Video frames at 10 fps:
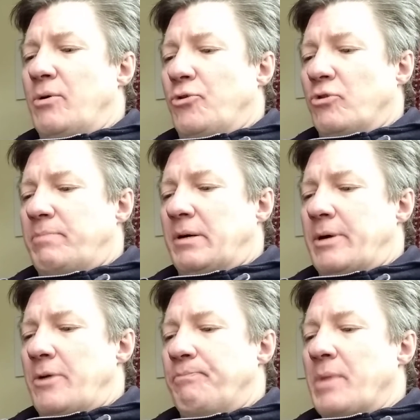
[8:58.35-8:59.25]
thought
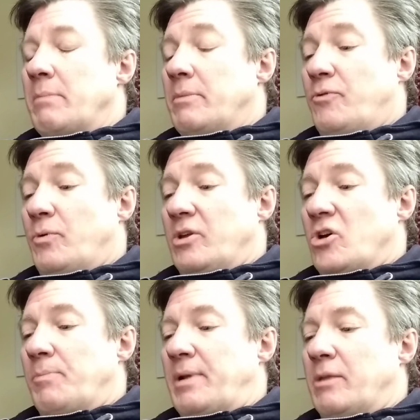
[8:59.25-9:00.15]
Bilbo, before the
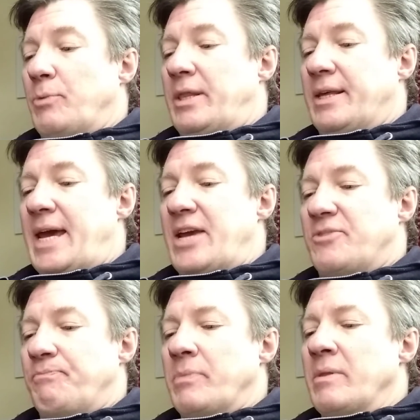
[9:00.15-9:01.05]
goblins win the gate,